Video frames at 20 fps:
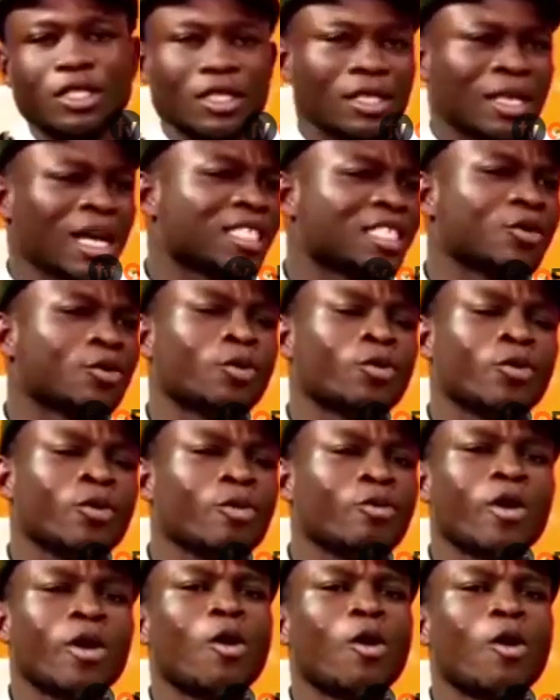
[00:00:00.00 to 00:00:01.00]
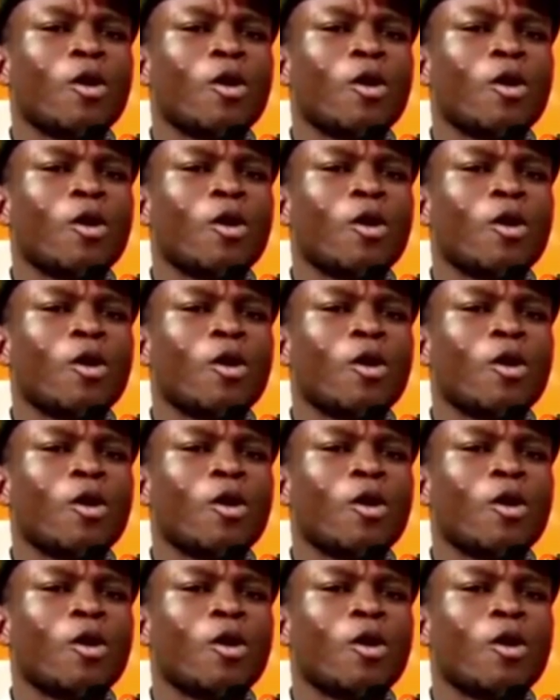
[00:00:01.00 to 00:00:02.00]
that we were all eating
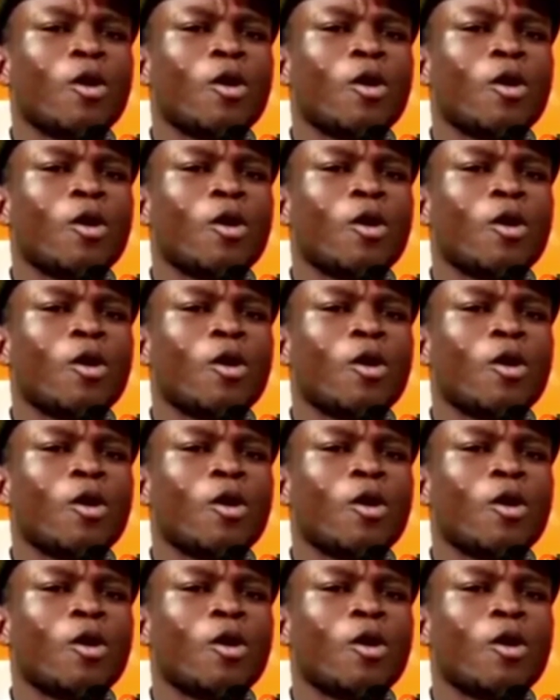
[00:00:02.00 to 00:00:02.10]
from,